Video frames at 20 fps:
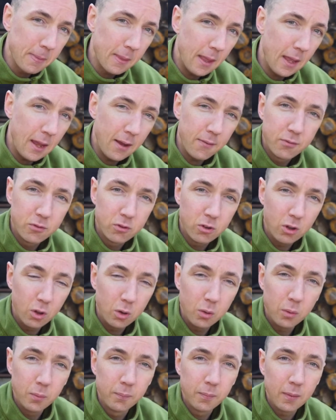
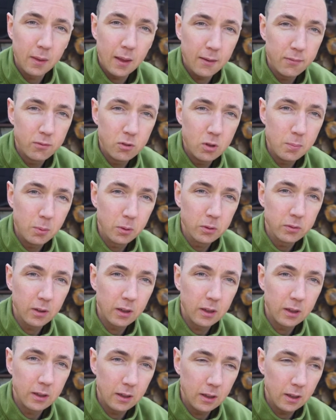f2,
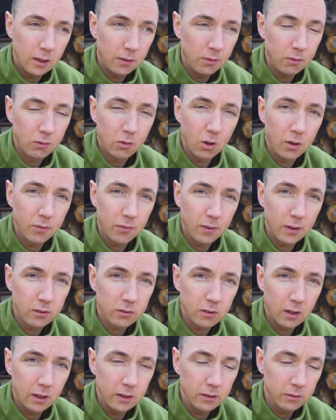f2.8 if you've got a
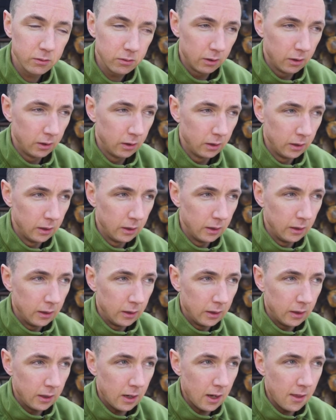flash lens,
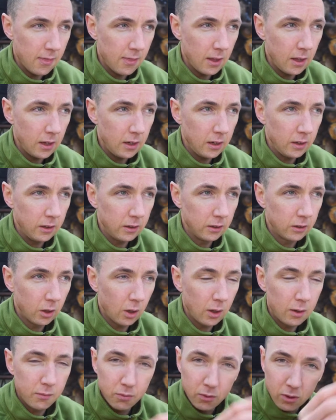and then
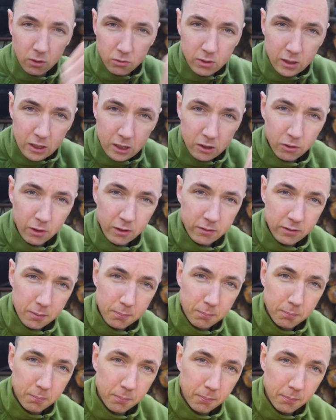going for the really crazy
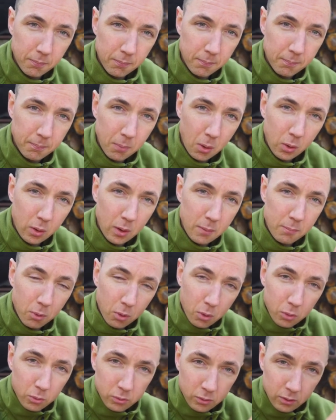bokeh
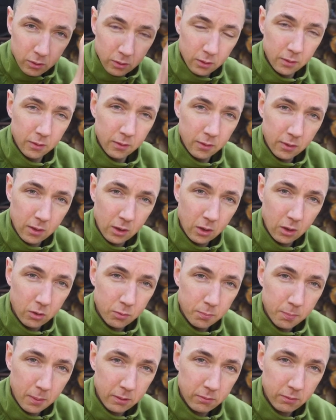balls and the nice
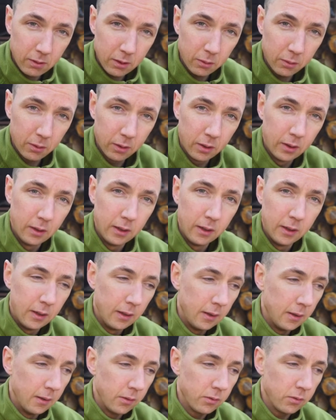background.
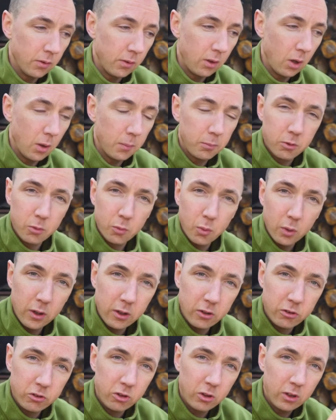So the option
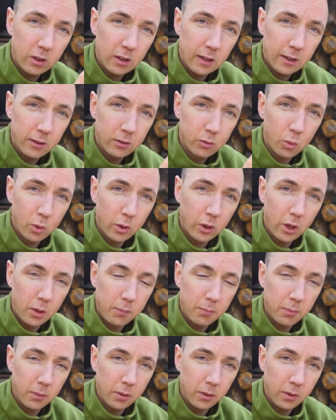is shoot your lens wide
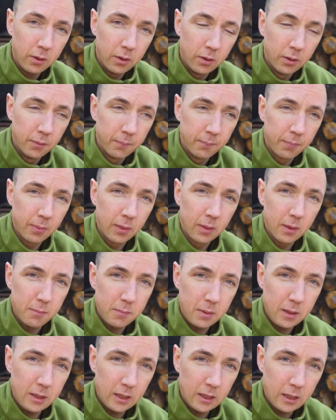open
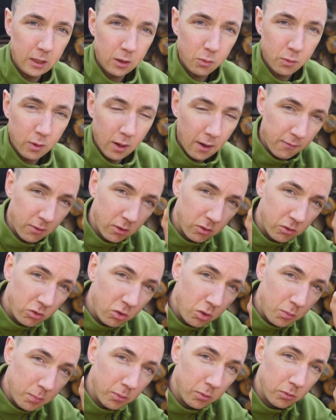meaning you have a
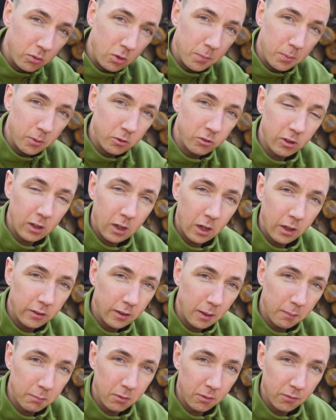super, super shallow
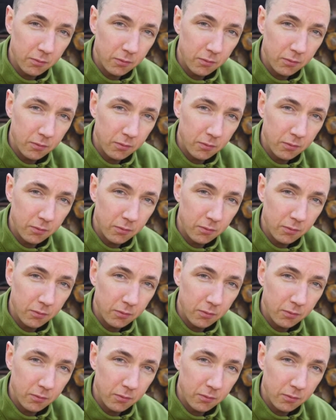depth of